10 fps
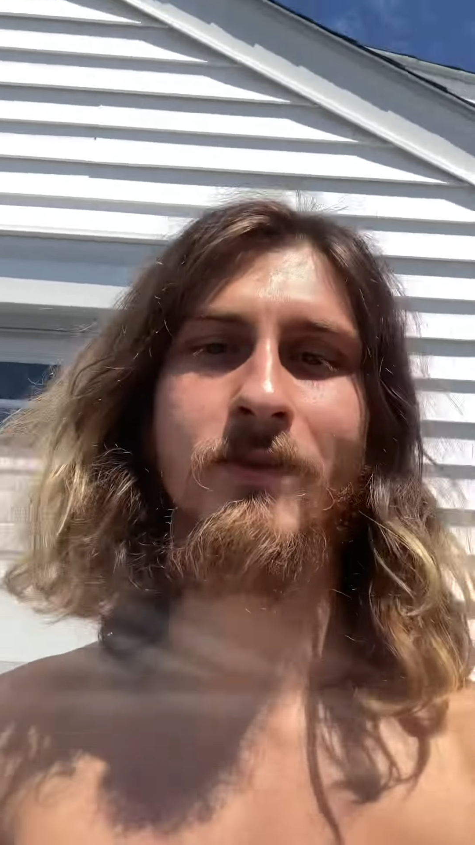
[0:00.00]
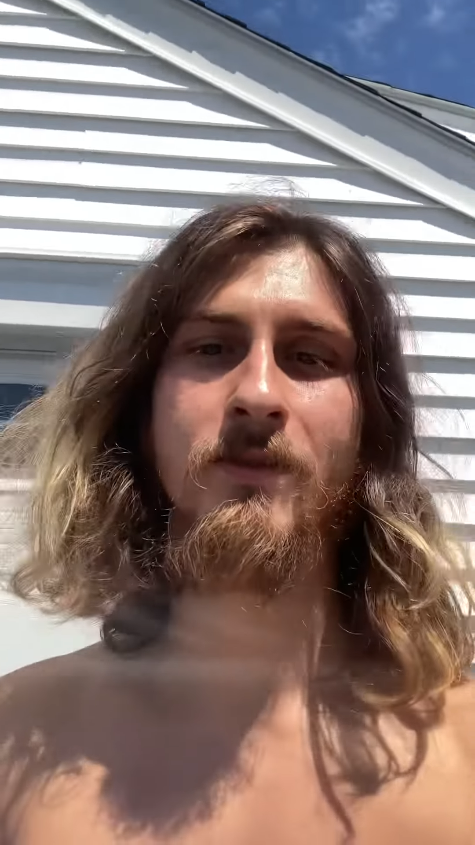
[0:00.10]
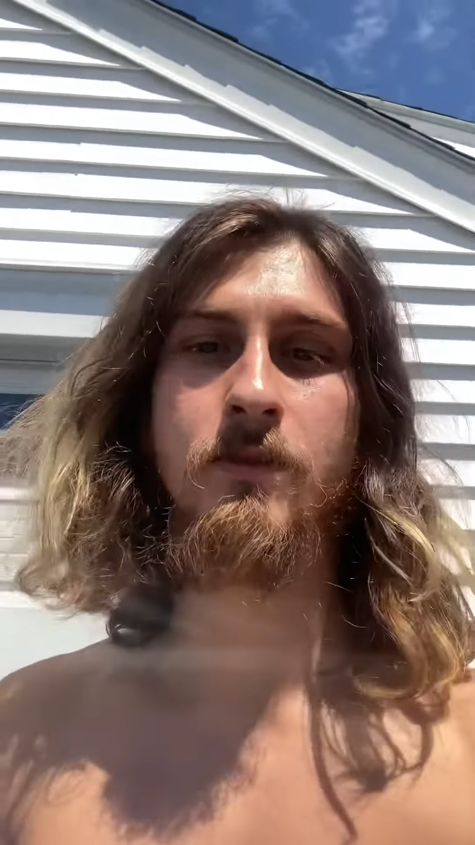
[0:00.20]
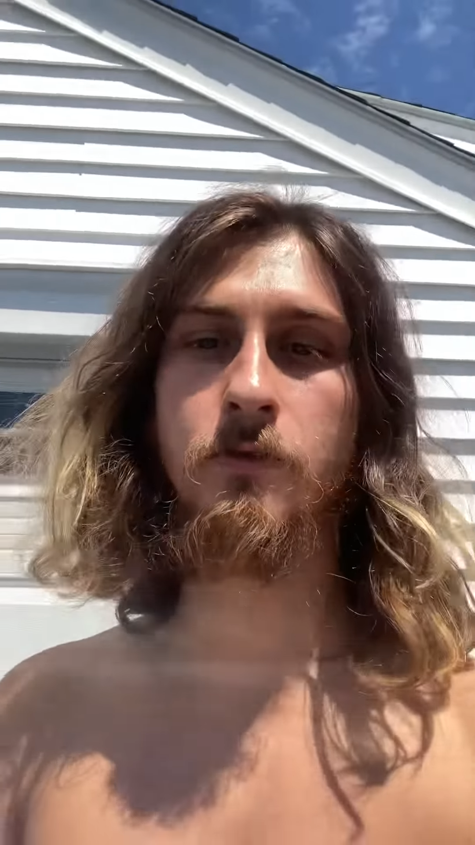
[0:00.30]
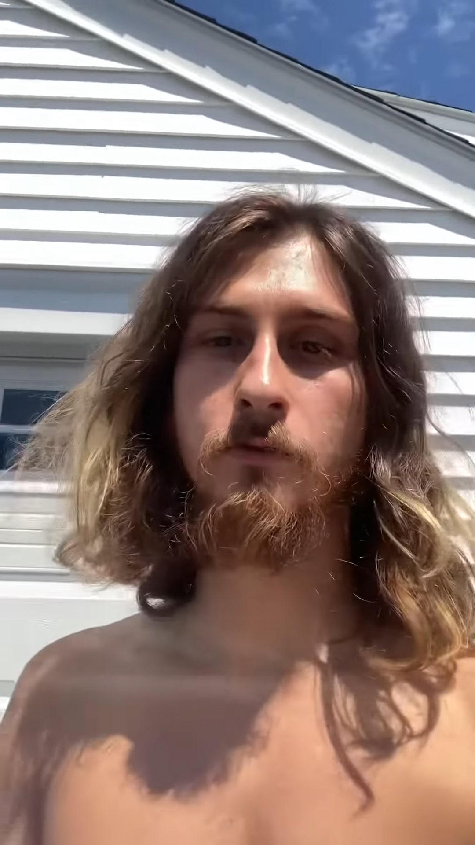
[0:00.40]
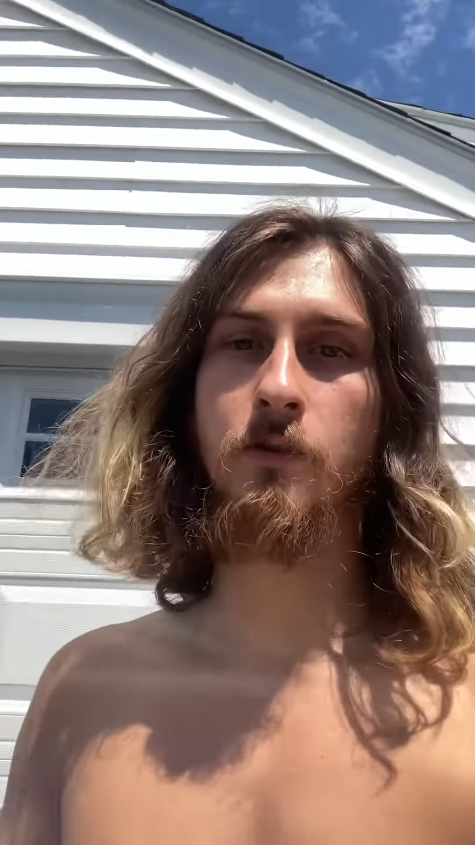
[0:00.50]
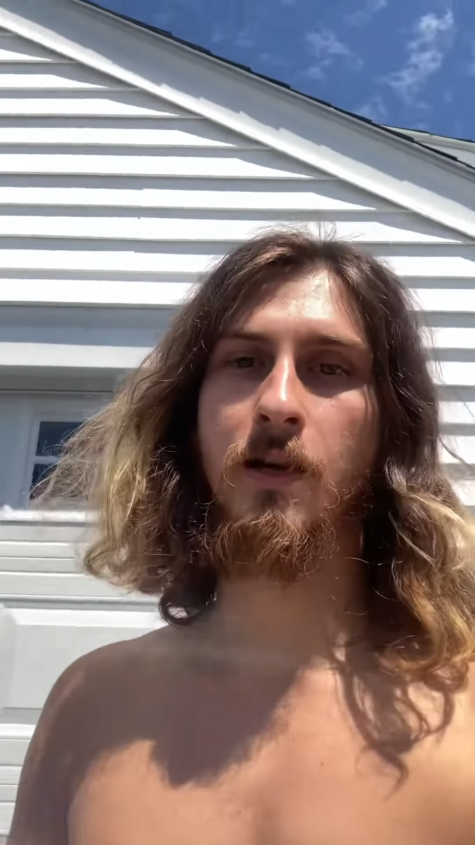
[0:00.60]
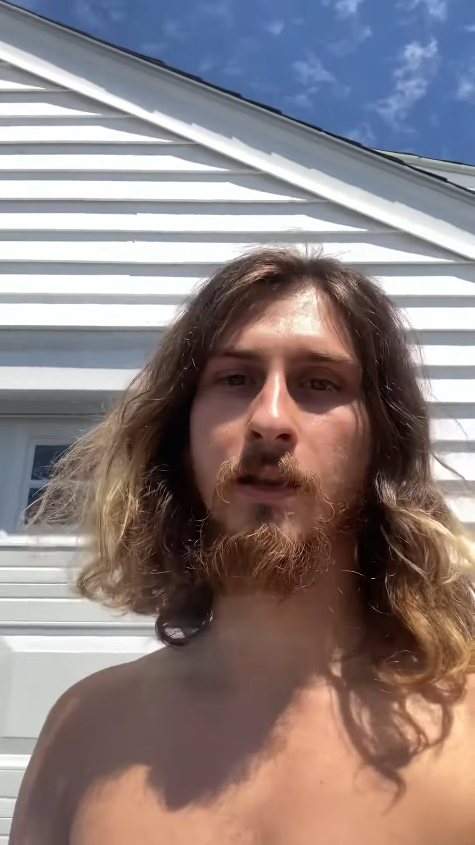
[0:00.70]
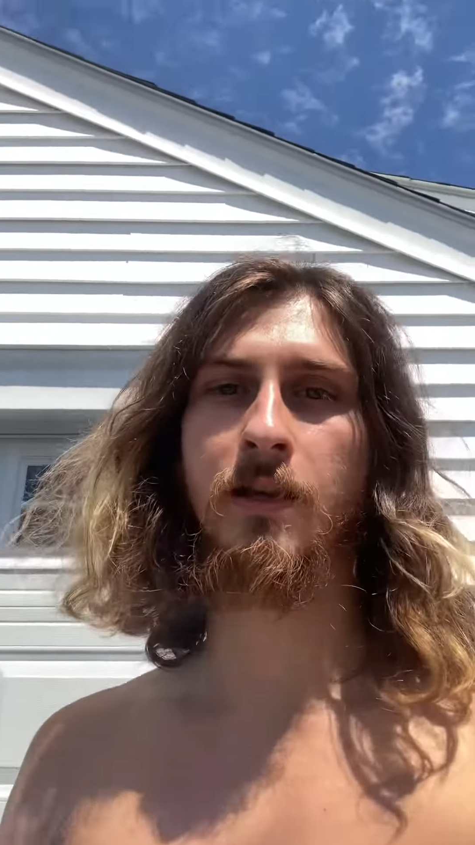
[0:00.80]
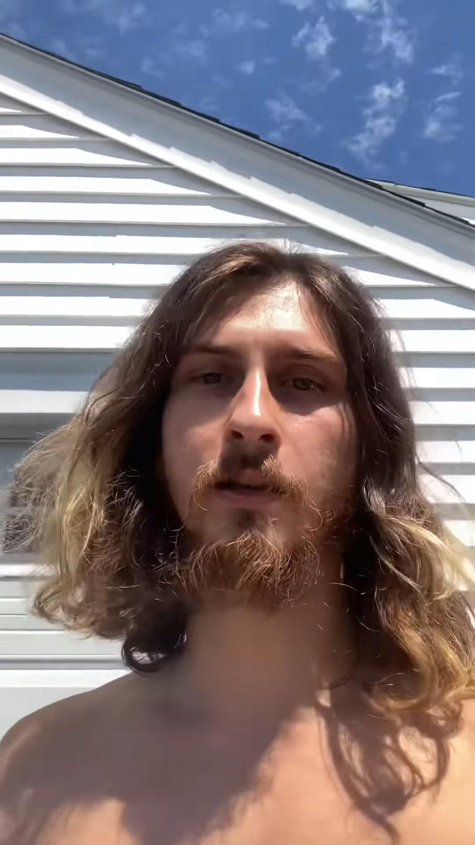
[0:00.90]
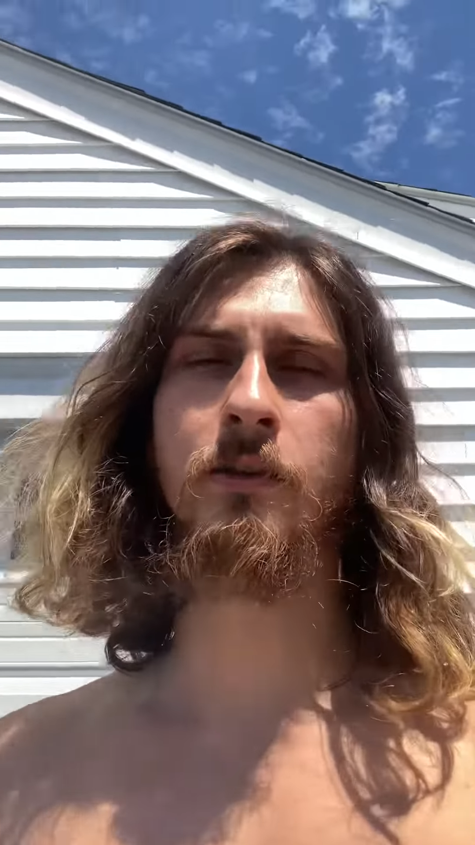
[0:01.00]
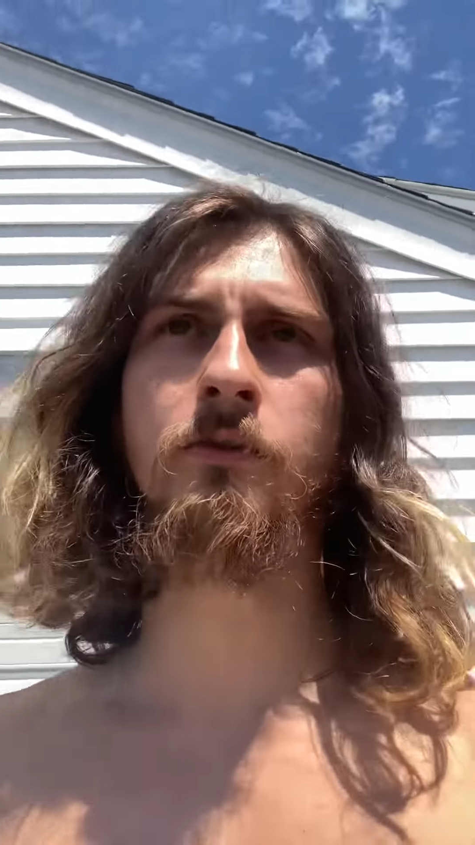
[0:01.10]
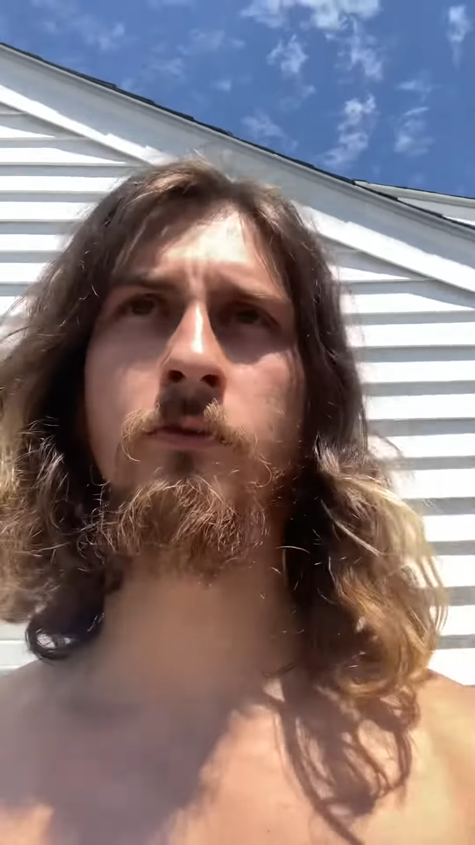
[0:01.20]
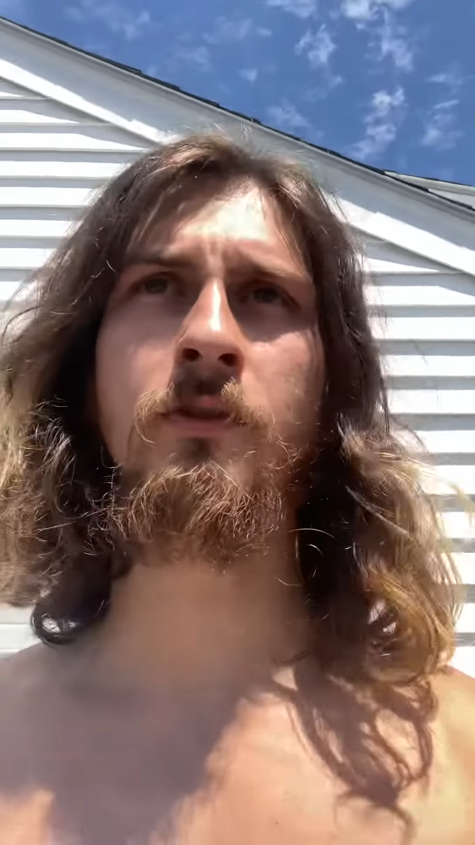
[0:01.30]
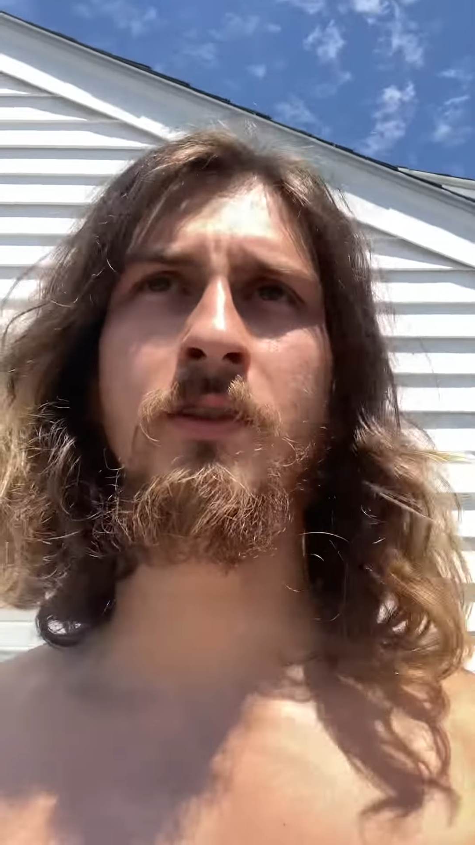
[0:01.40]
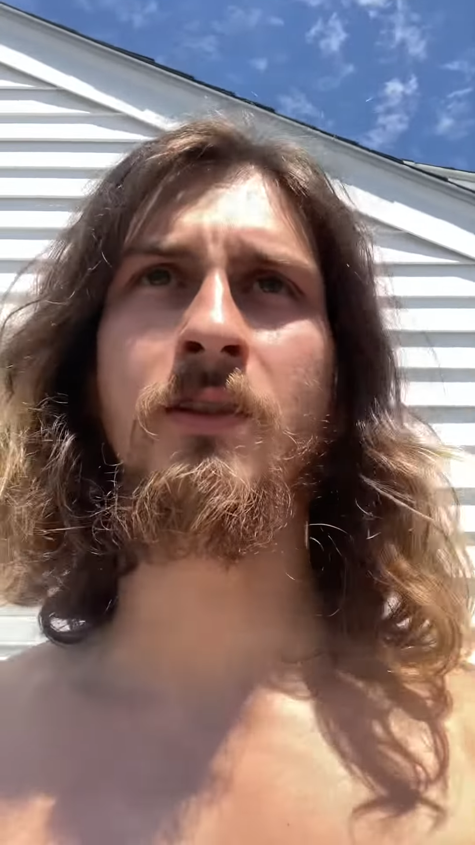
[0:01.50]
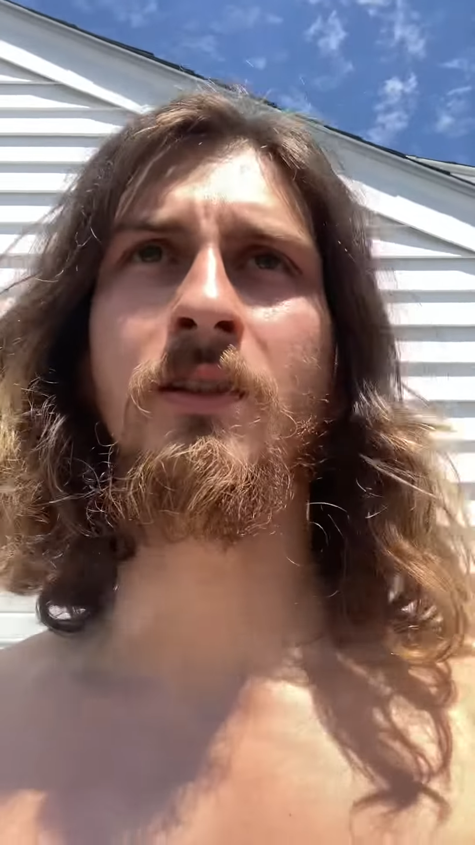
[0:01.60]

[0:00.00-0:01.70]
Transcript: to do. I like doing it.